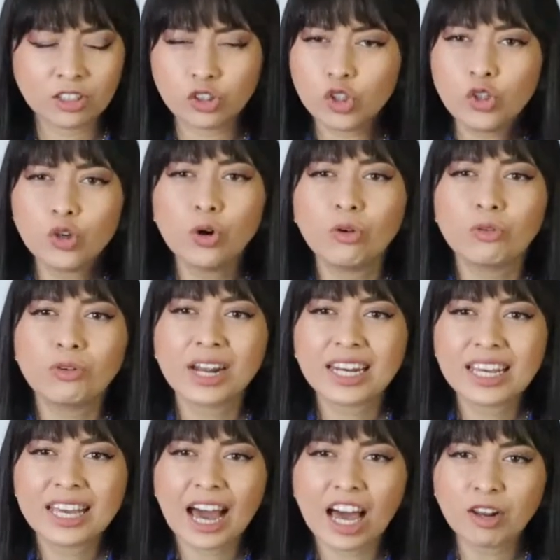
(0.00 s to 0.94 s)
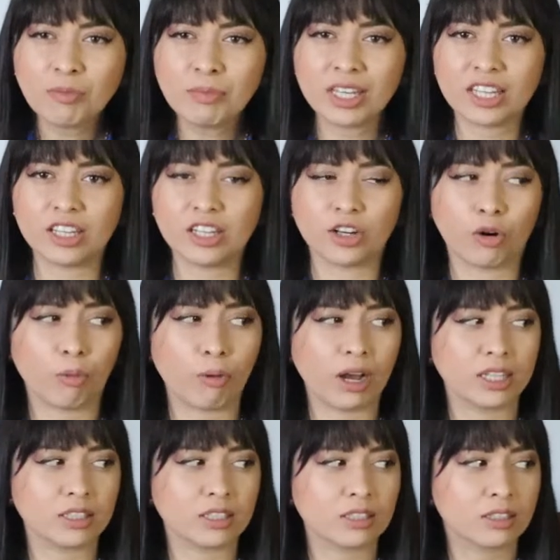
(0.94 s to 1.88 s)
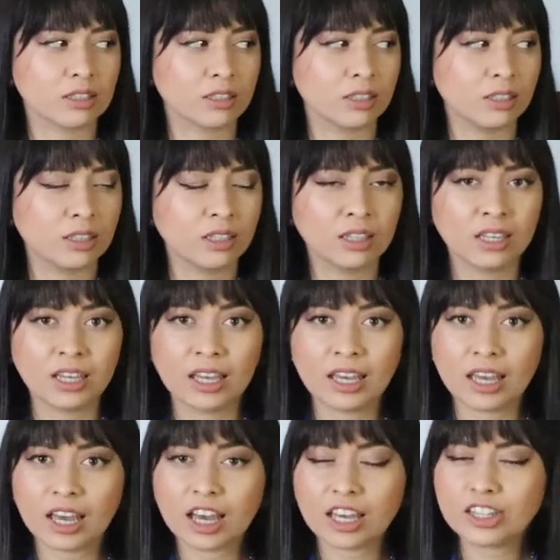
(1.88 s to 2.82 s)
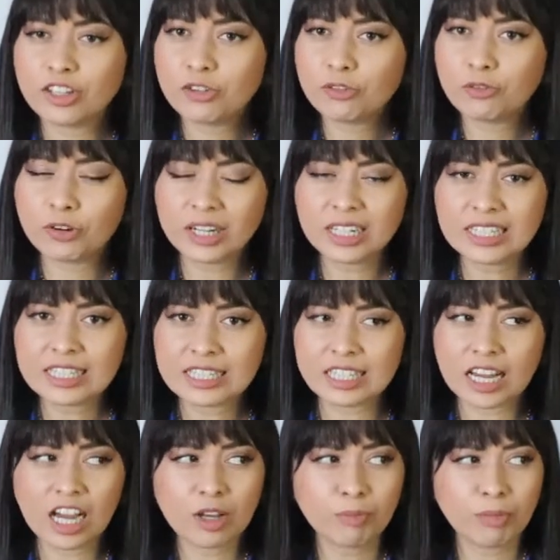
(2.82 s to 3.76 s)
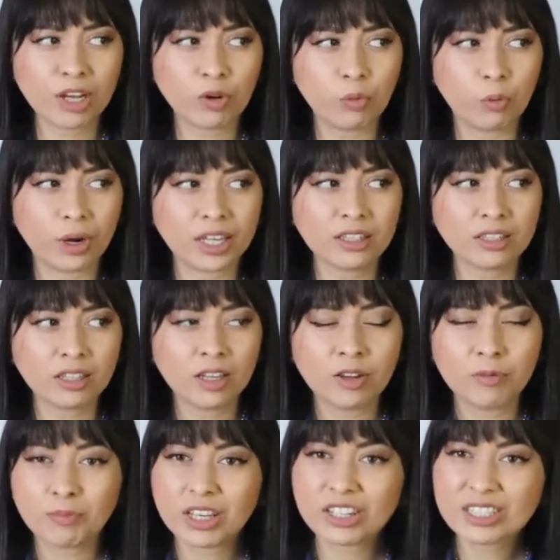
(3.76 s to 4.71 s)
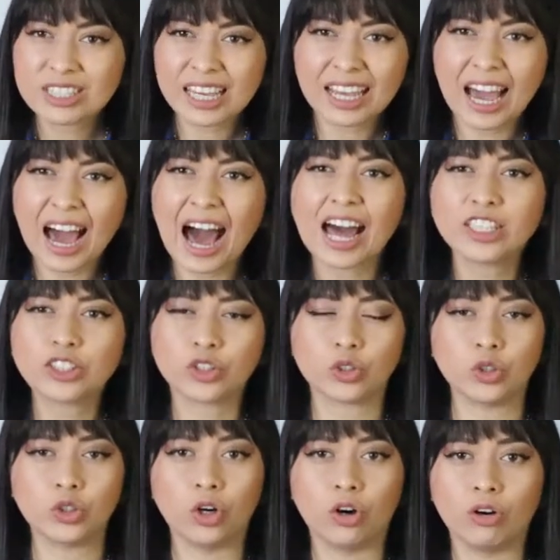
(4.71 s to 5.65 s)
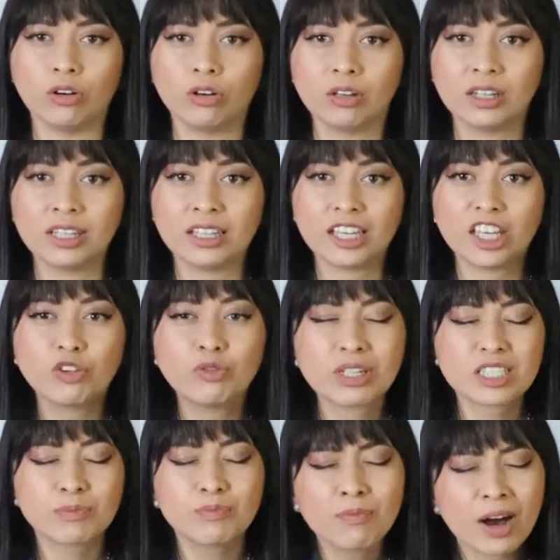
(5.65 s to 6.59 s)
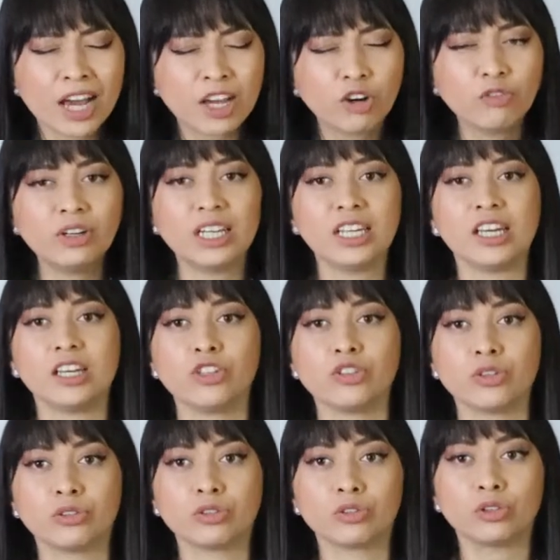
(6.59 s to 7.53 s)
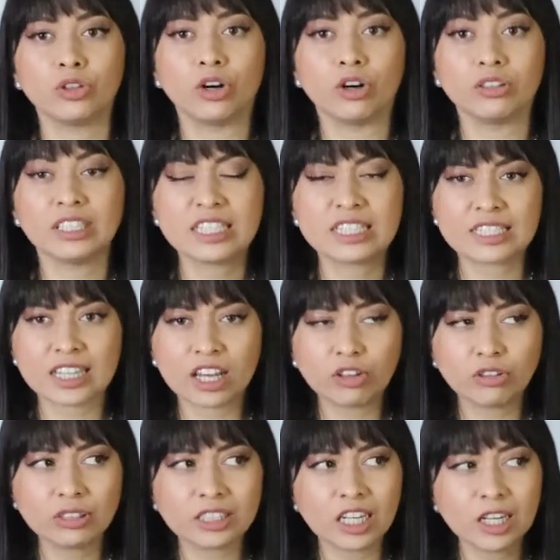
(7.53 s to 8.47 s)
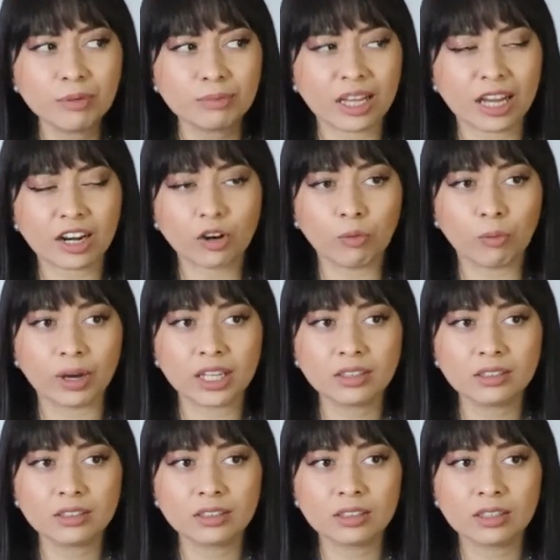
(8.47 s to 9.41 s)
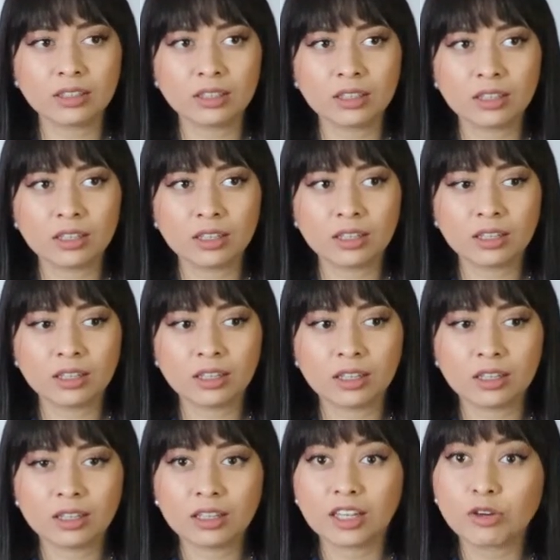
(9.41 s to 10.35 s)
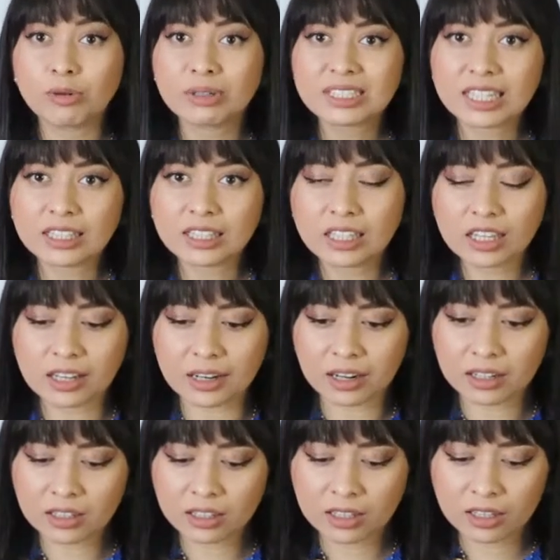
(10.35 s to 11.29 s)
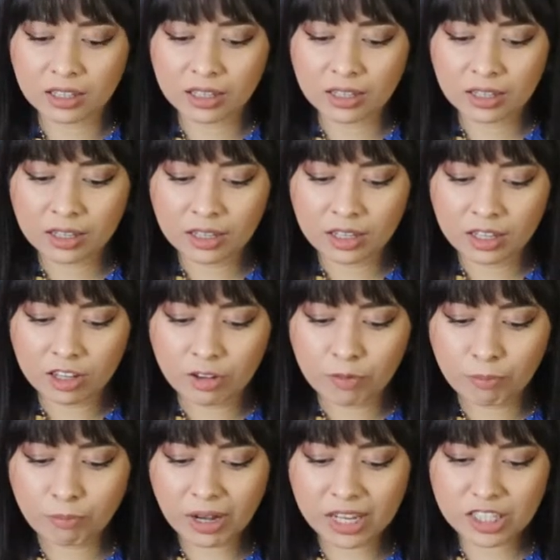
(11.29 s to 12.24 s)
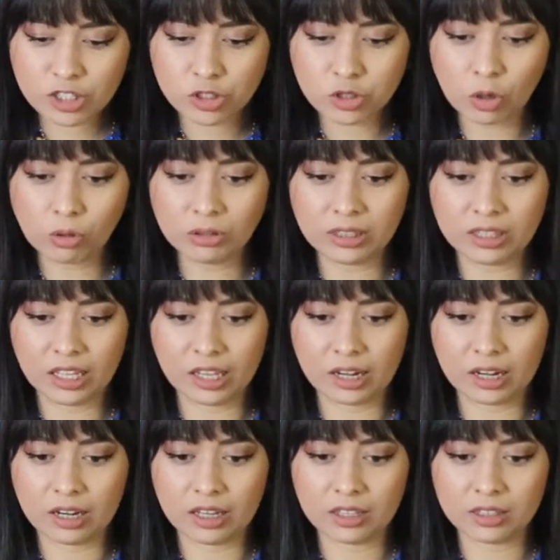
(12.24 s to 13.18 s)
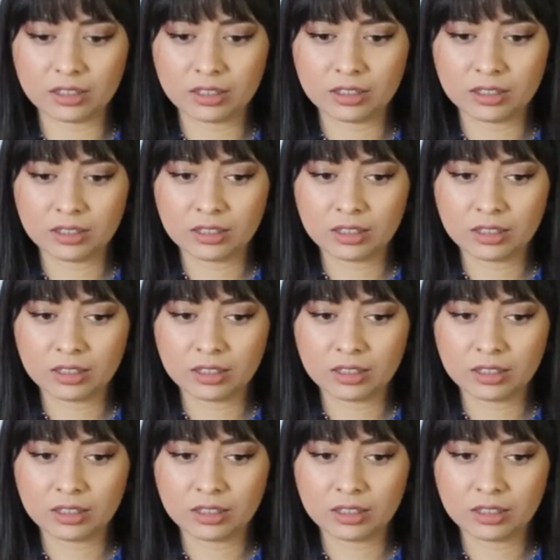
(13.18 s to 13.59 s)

You already had me here once. And the first time I went, because I had to go. It was my obligation to go. The second time that I went, it was a need. My soul needed it.